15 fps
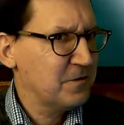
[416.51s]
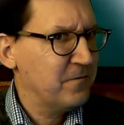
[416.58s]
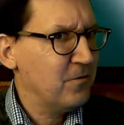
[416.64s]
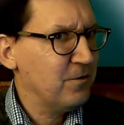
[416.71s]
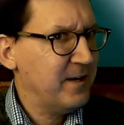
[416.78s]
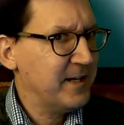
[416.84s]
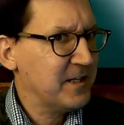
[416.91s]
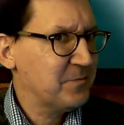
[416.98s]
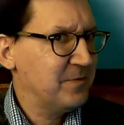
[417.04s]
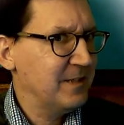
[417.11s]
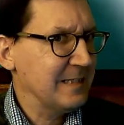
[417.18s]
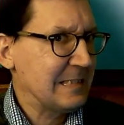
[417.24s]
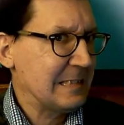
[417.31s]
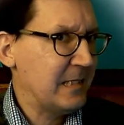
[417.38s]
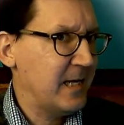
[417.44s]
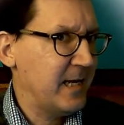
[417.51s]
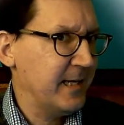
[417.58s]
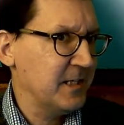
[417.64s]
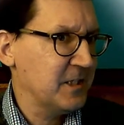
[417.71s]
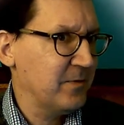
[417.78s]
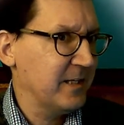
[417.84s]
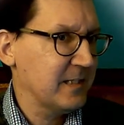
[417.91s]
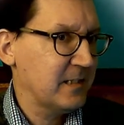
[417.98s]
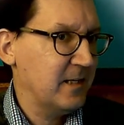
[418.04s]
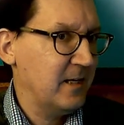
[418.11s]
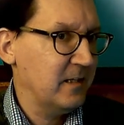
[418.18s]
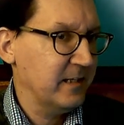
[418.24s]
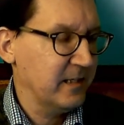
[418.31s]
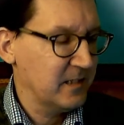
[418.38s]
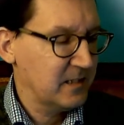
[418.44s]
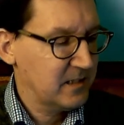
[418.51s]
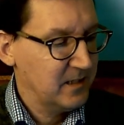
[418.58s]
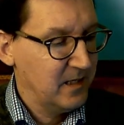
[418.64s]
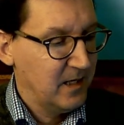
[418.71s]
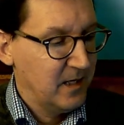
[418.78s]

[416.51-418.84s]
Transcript: 4x plus 9 is what it's telling us.